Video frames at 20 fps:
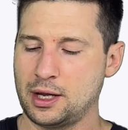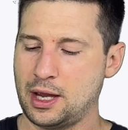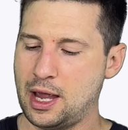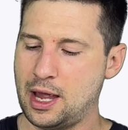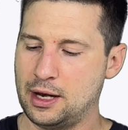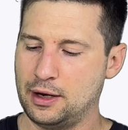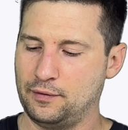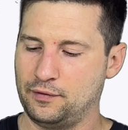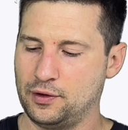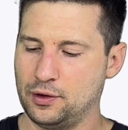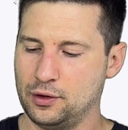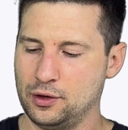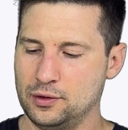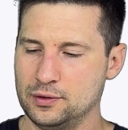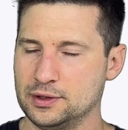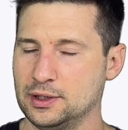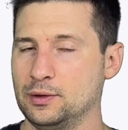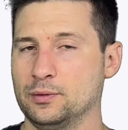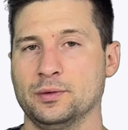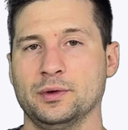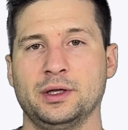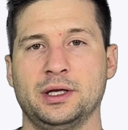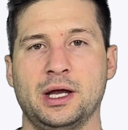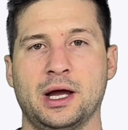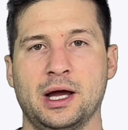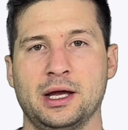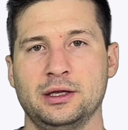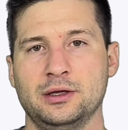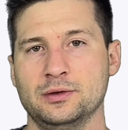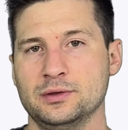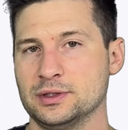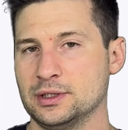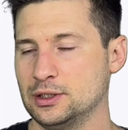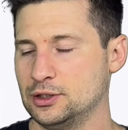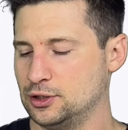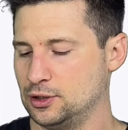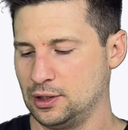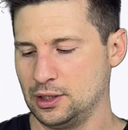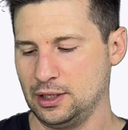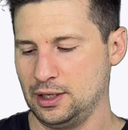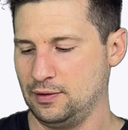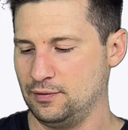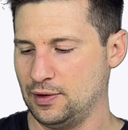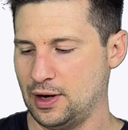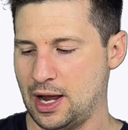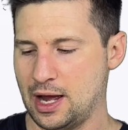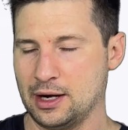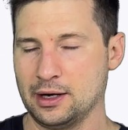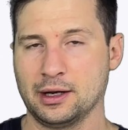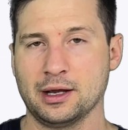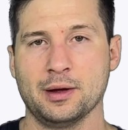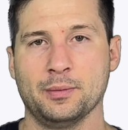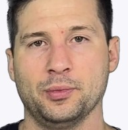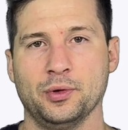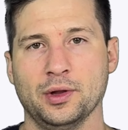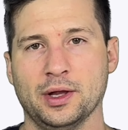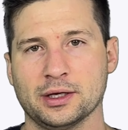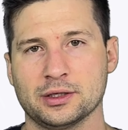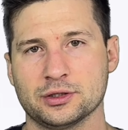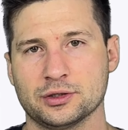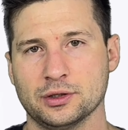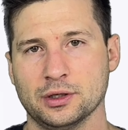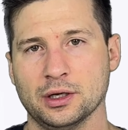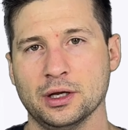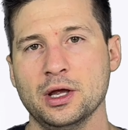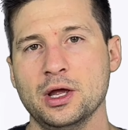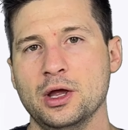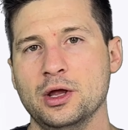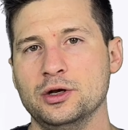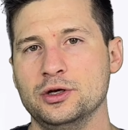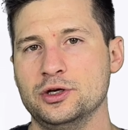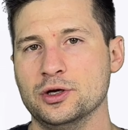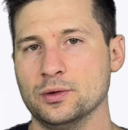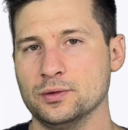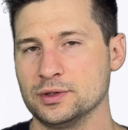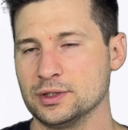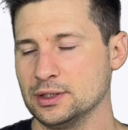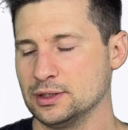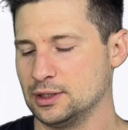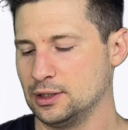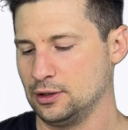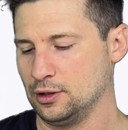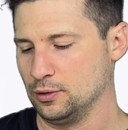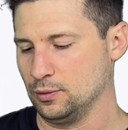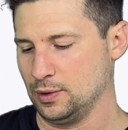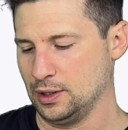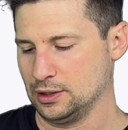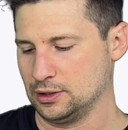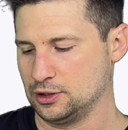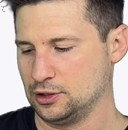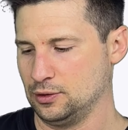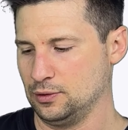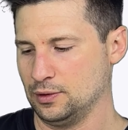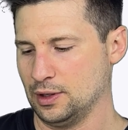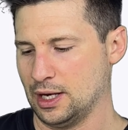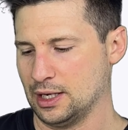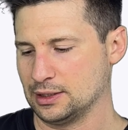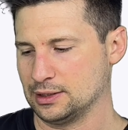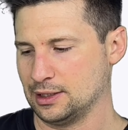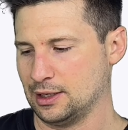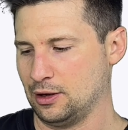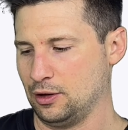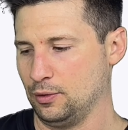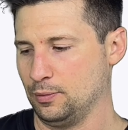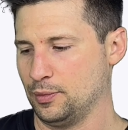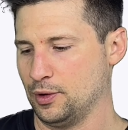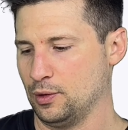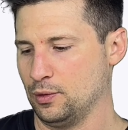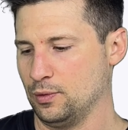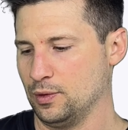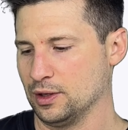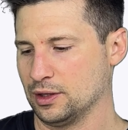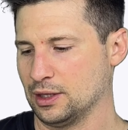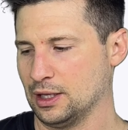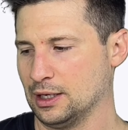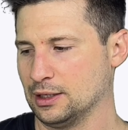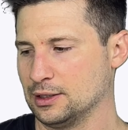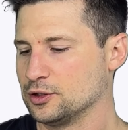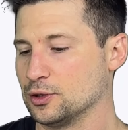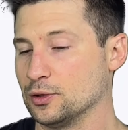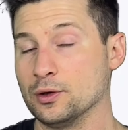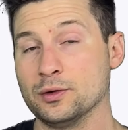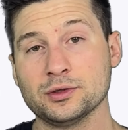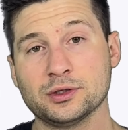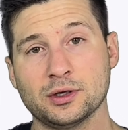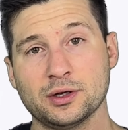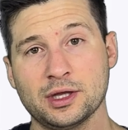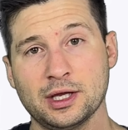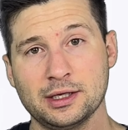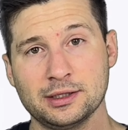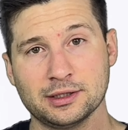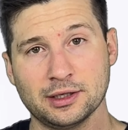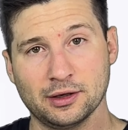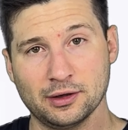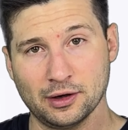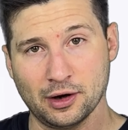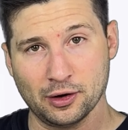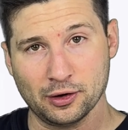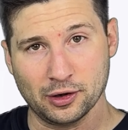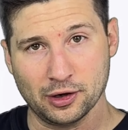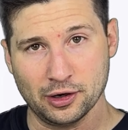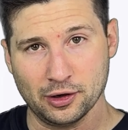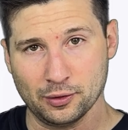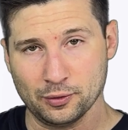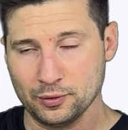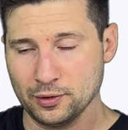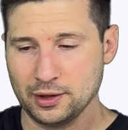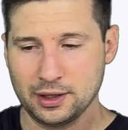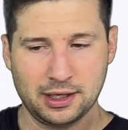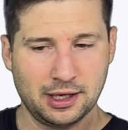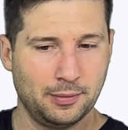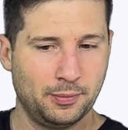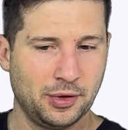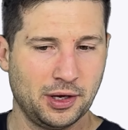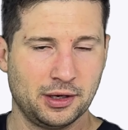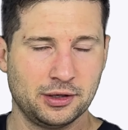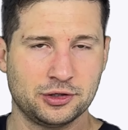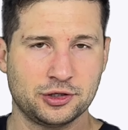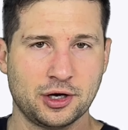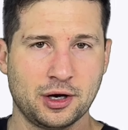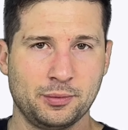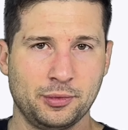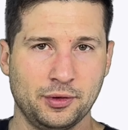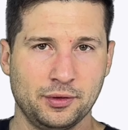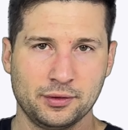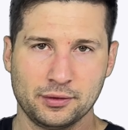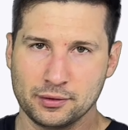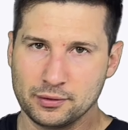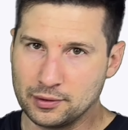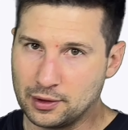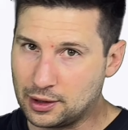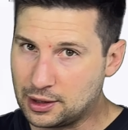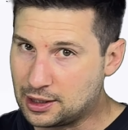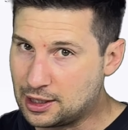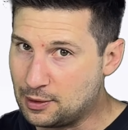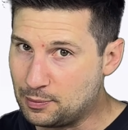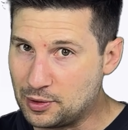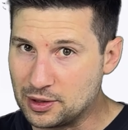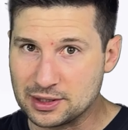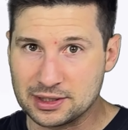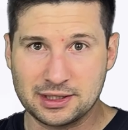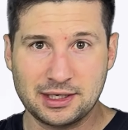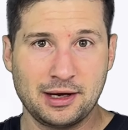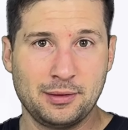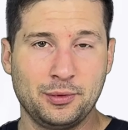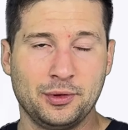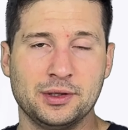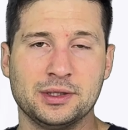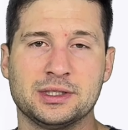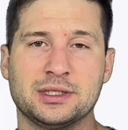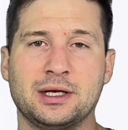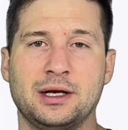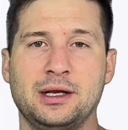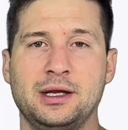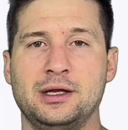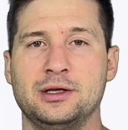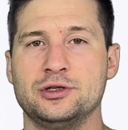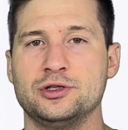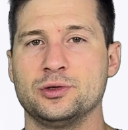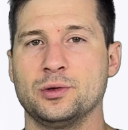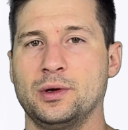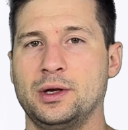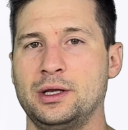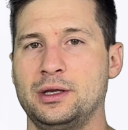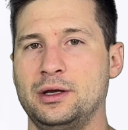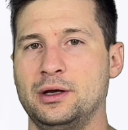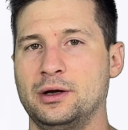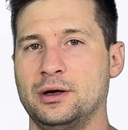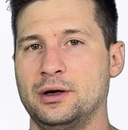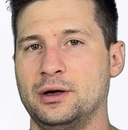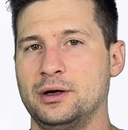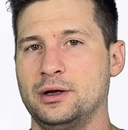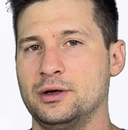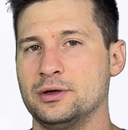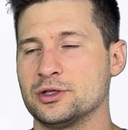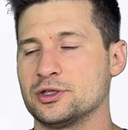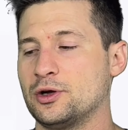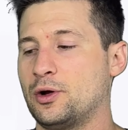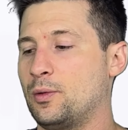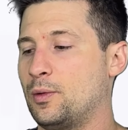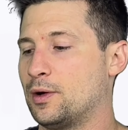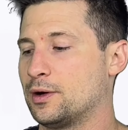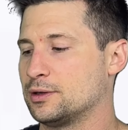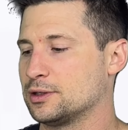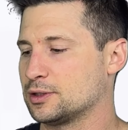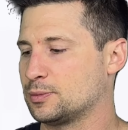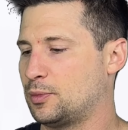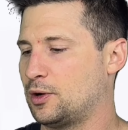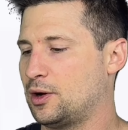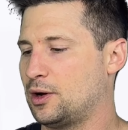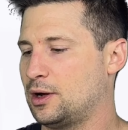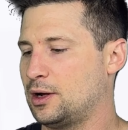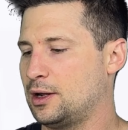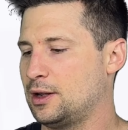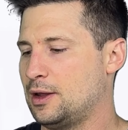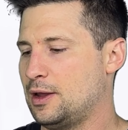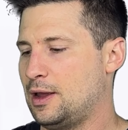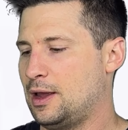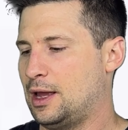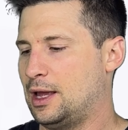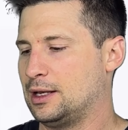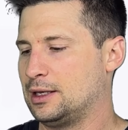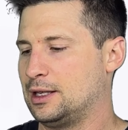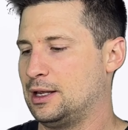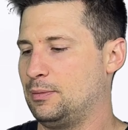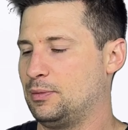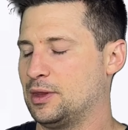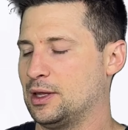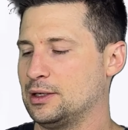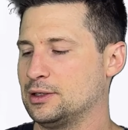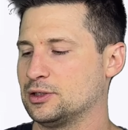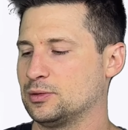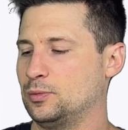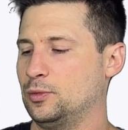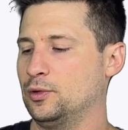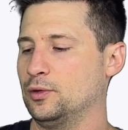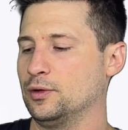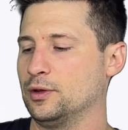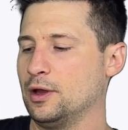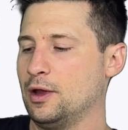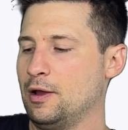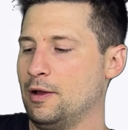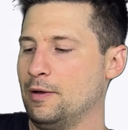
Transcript: And if you're using really high usage, you can even add a couple extra doses in your week to that to help out with it. So those are things that are going to really keep you out of trouble, really keep you stable and steady, enjoying your saltwater spa and keep things smooth.